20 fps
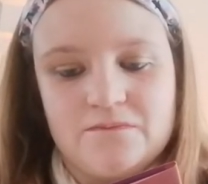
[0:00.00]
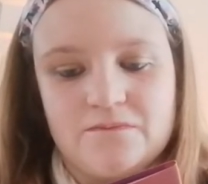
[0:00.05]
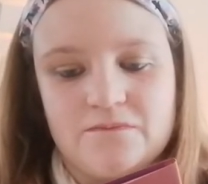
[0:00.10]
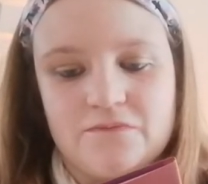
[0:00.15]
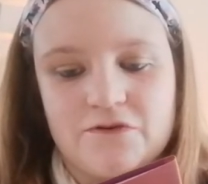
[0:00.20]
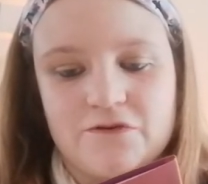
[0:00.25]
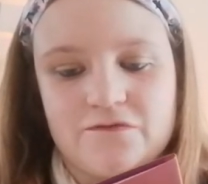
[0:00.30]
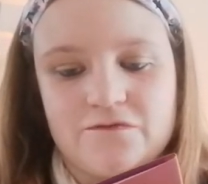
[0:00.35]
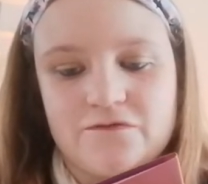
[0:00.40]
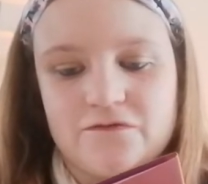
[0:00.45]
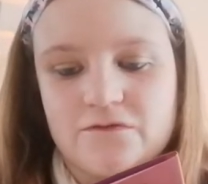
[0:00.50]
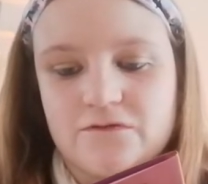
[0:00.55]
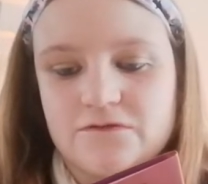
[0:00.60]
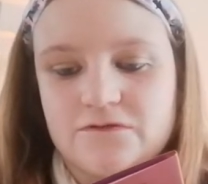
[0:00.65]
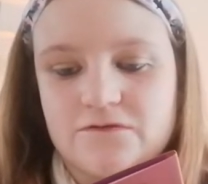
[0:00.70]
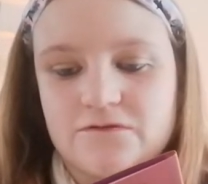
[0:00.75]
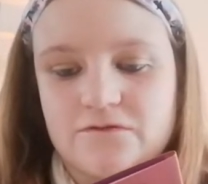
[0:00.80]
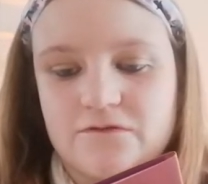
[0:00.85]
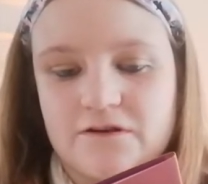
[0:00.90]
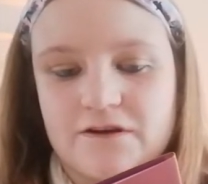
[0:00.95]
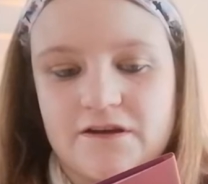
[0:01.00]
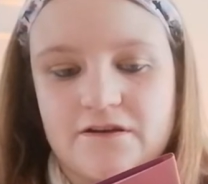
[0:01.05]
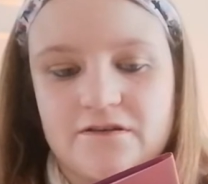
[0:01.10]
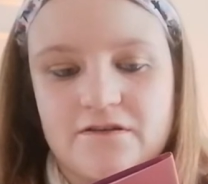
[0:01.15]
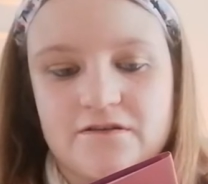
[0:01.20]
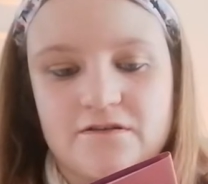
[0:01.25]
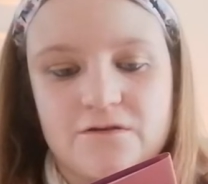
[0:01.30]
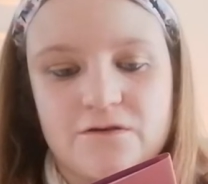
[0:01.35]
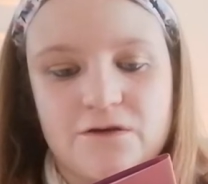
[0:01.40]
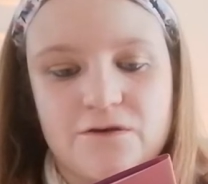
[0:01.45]
But for Soraya,
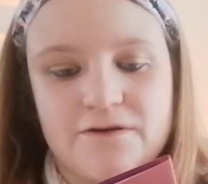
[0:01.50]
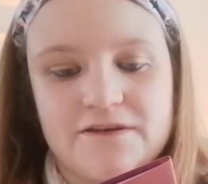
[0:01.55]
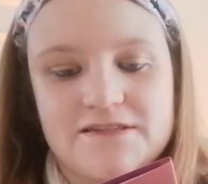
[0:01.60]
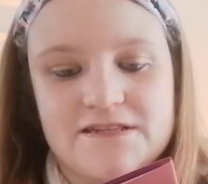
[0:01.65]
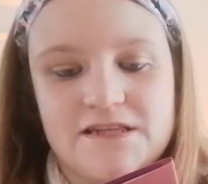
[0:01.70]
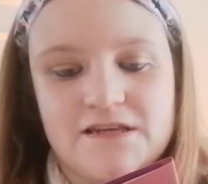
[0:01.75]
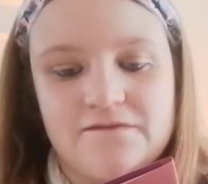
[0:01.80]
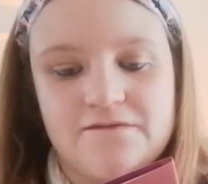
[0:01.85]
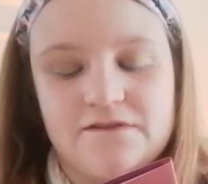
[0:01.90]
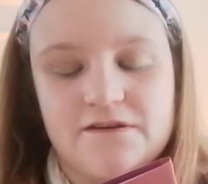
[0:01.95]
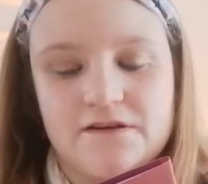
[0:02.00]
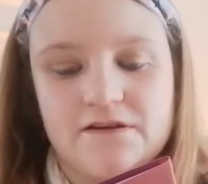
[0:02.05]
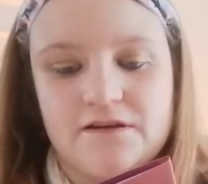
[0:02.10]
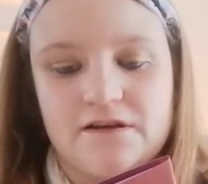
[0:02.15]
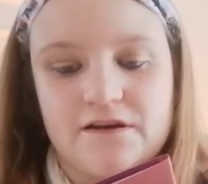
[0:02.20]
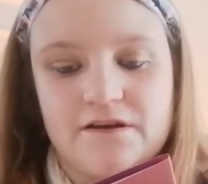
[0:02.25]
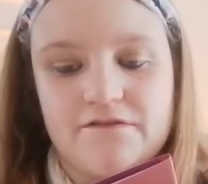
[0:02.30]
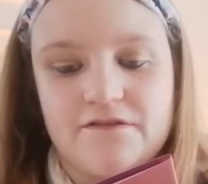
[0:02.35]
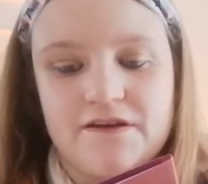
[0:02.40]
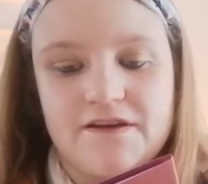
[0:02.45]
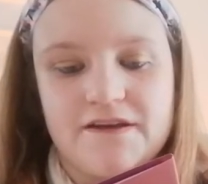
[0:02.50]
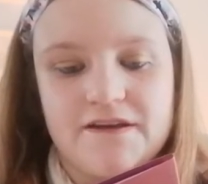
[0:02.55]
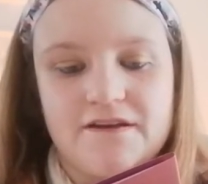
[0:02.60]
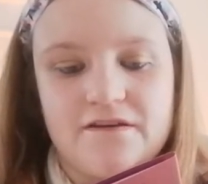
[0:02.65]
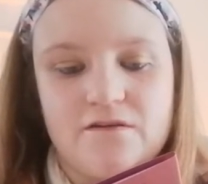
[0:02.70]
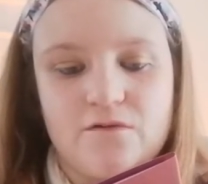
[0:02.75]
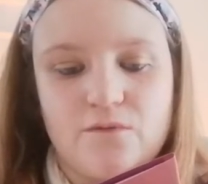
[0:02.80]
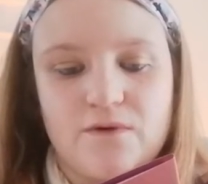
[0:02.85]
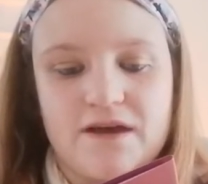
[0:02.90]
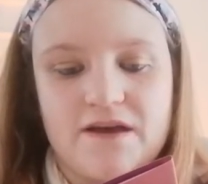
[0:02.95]
who has lived her life
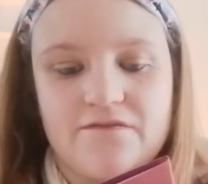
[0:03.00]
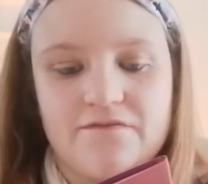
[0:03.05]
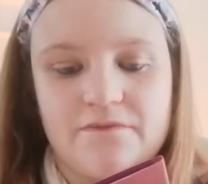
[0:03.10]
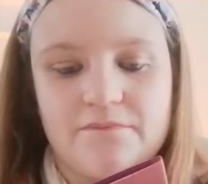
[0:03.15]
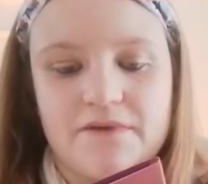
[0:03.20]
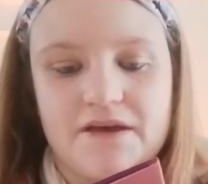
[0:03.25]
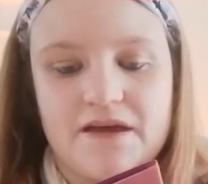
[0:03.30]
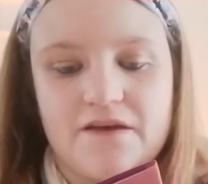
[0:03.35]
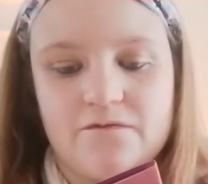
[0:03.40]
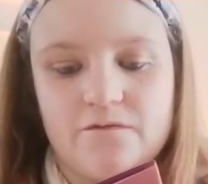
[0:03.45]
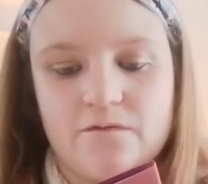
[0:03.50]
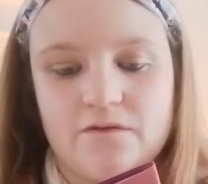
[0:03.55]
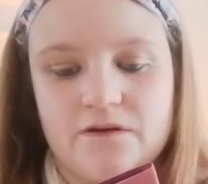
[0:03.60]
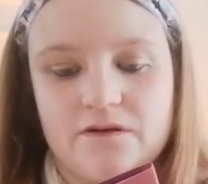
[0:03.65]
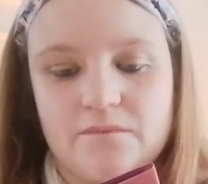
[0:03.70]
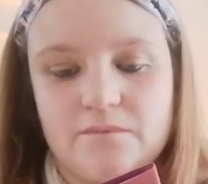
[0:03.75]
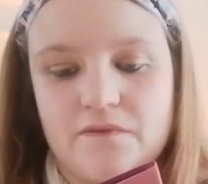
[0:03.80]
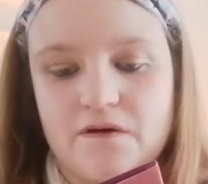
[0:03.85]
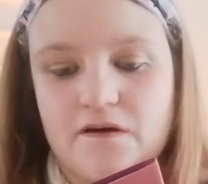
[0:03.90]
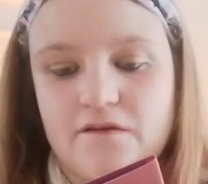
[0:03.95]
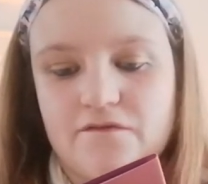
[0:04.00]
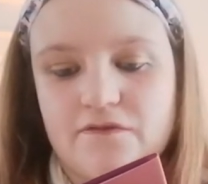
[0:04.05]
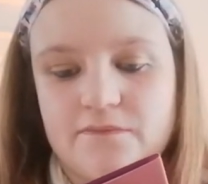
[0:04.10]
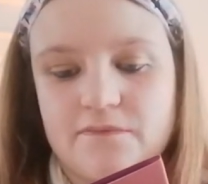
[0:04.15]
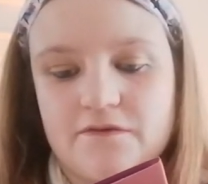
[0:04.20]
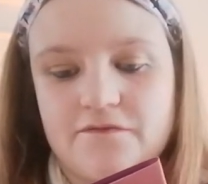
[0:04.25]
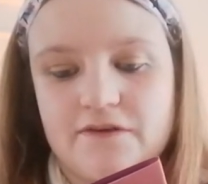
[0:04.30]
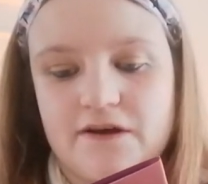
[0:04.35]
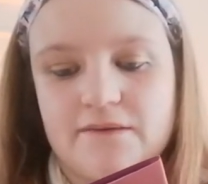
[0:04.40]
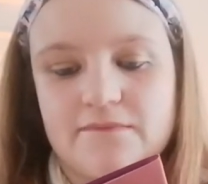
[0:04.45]
hidden away from everyone apart from
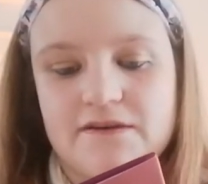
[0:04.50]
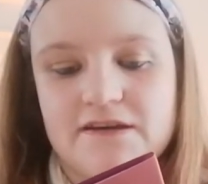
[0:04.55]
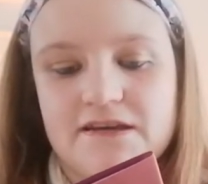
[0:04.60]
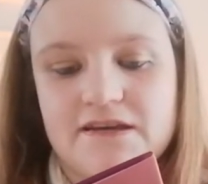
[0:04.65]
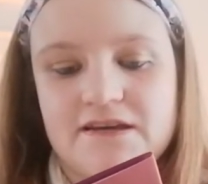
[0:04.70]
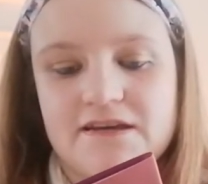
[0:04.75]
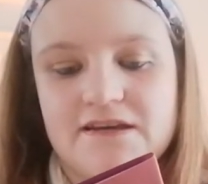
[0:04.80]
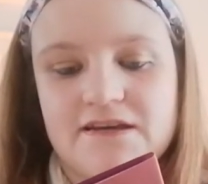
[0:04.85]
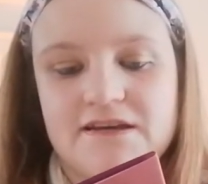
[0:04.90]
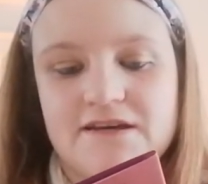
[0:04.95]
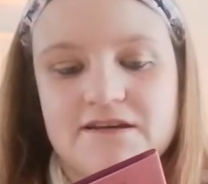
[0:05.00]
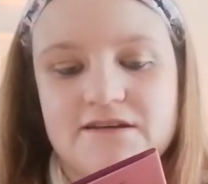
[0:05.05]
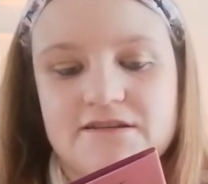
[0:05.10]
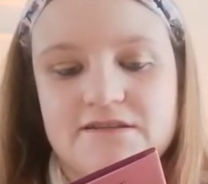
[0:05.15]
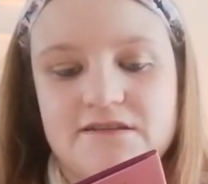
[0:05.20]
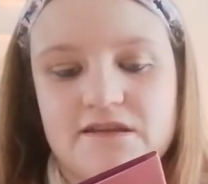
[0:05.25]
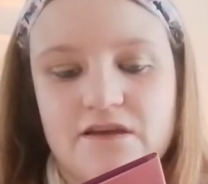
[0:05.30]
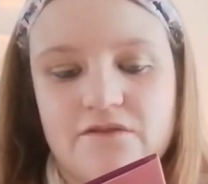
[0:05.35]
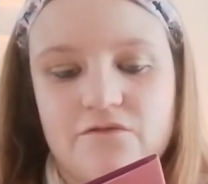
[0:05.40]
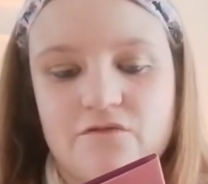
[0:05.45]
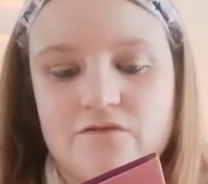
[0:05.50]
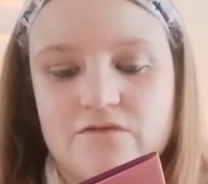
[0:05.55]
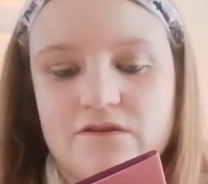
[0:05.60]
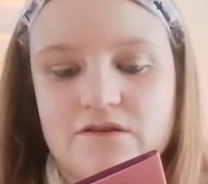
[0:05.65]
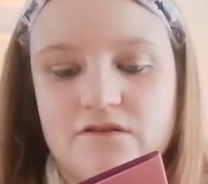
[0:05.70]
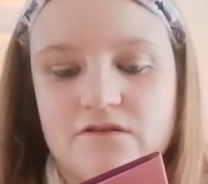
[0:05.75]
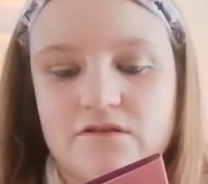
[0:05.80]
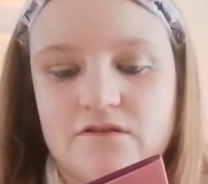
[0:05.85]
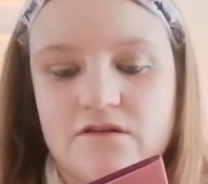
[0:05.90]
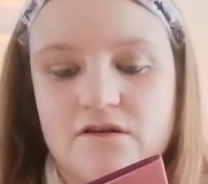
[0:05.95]
her family, safe only
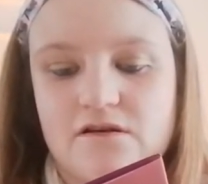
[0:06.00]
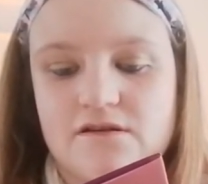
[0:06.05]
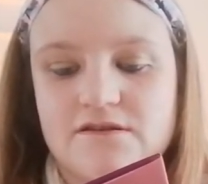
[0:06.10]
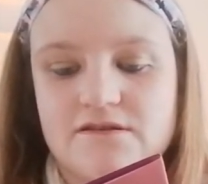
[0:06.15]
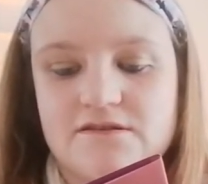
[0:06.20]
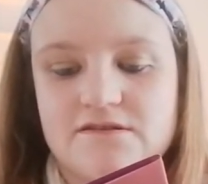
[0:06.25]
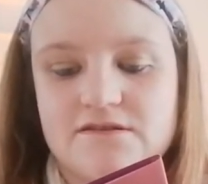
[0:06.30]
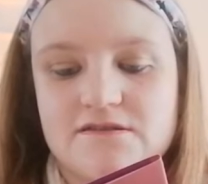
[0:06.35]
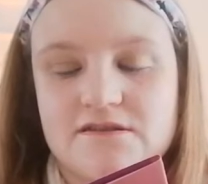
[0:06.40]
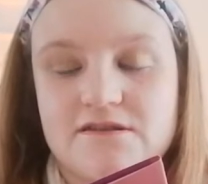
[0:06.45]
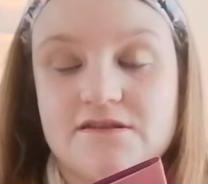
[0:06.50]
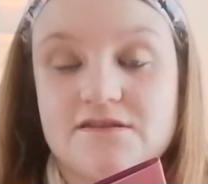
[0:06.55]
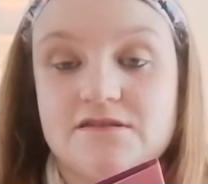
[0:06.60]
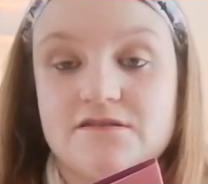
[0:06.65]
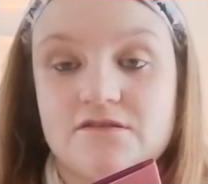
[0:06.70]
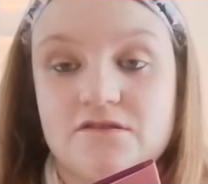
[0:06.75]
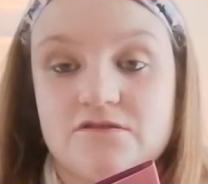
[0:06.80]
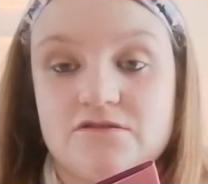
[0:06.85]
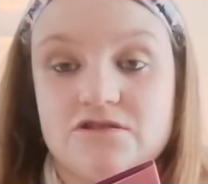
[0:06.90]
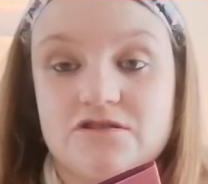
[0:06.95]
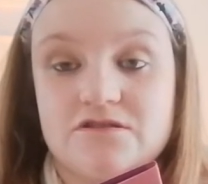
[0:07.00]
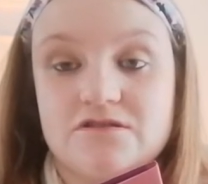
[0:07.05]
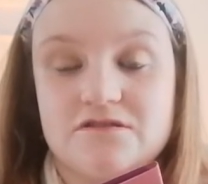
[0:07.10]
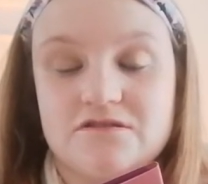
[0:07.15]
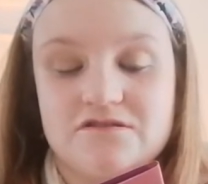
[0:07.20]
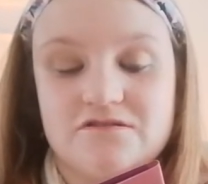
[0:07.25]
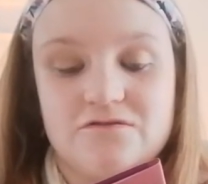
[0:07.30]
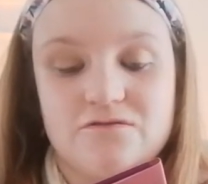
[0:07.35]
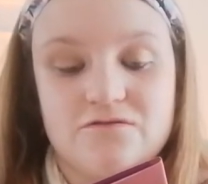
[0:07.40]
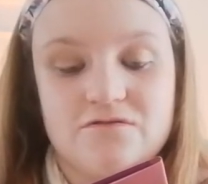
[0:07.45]
in her gardens, is not just a
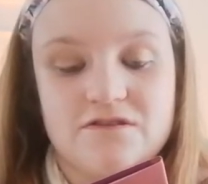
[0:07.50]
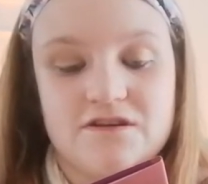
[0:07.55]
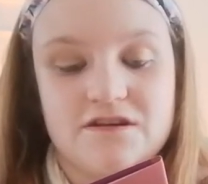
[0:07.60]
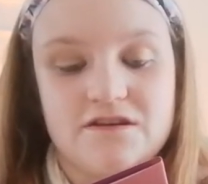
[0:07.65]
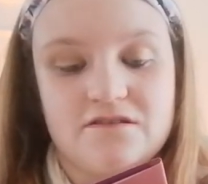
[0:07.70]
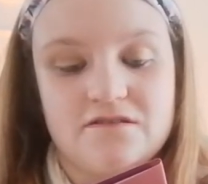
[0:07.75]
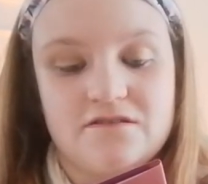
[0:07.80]
story.